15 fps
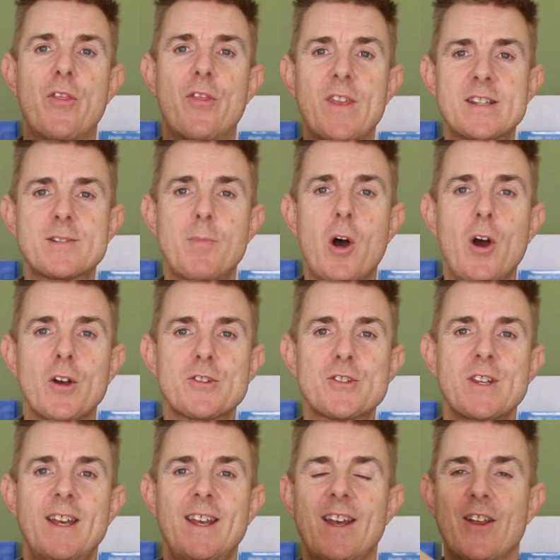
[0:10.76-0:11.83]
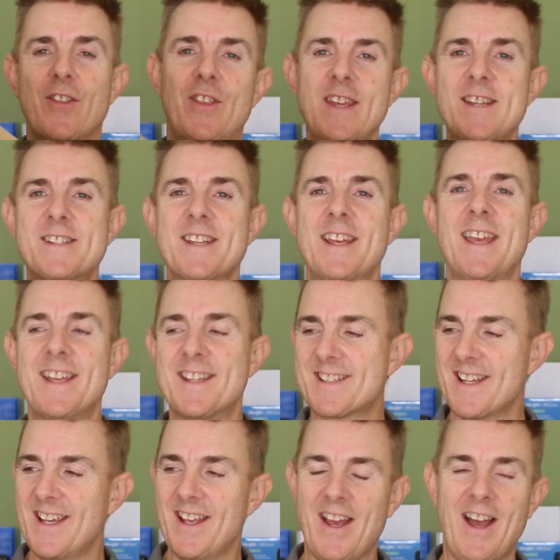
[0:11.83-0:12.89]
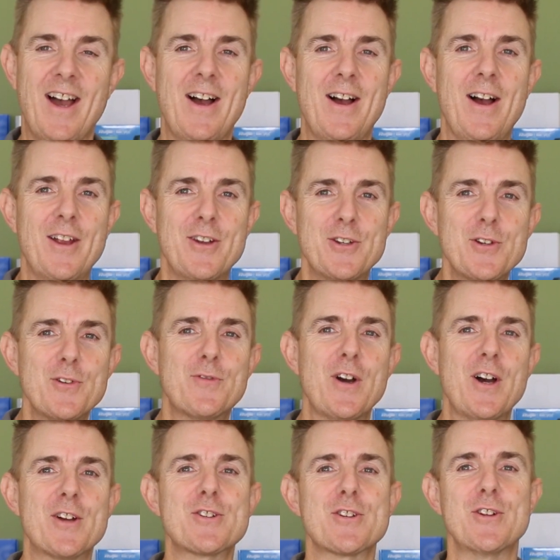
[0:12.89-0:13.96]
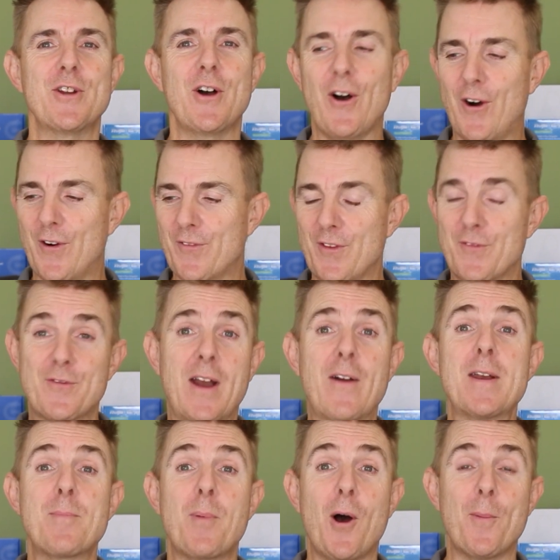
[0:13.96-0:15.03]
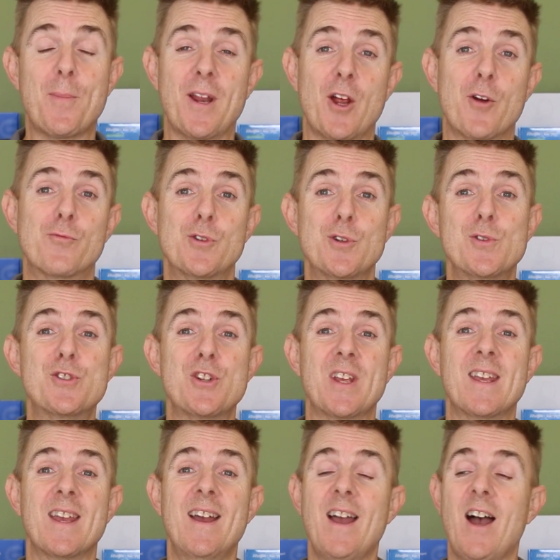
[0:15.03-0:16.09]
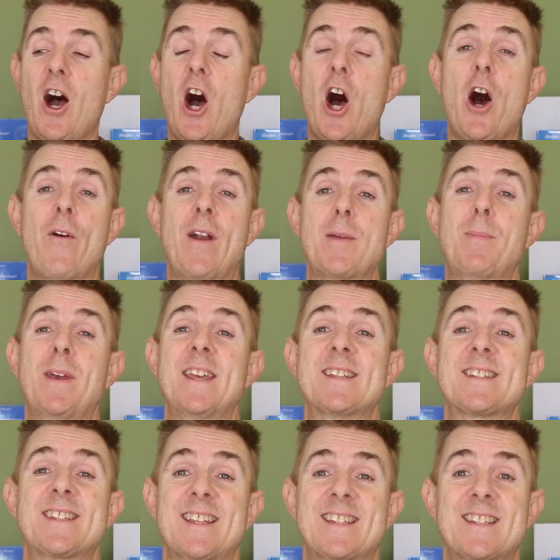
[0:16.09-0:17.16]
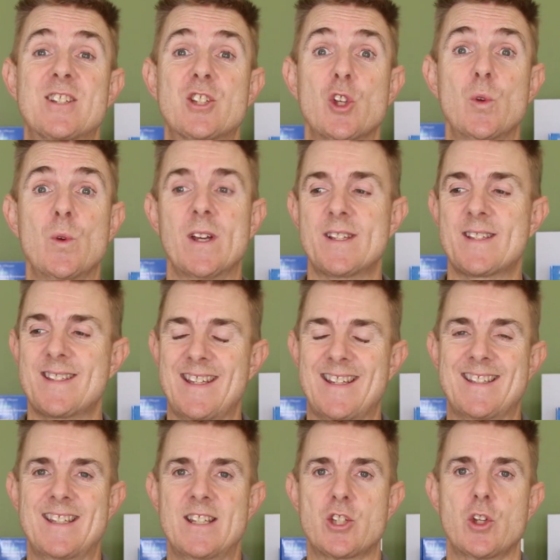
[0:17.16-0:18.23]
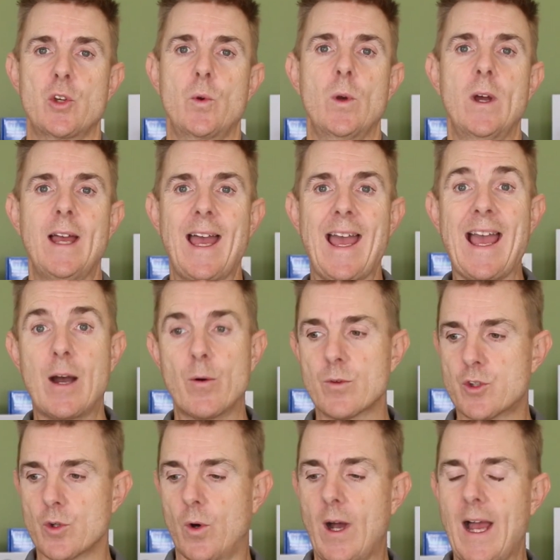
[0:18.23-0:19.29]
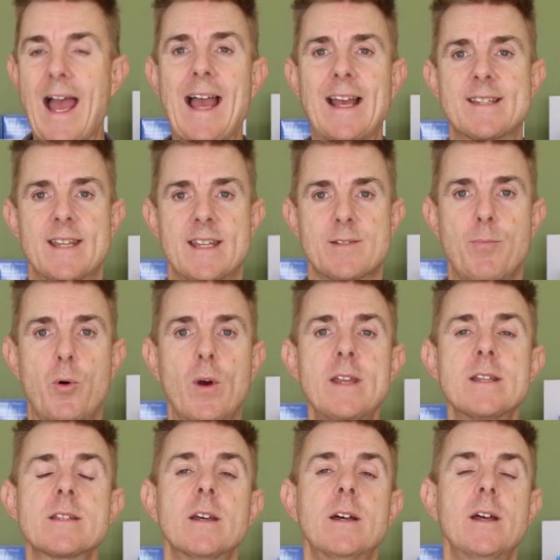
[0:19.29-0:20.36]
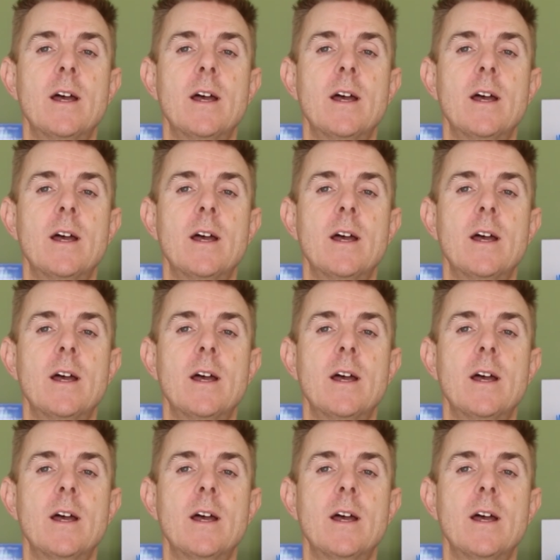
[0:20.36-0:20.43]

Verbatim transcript: this box. This is a new version of the very popular Ruijie RAP6262 outdoor access point.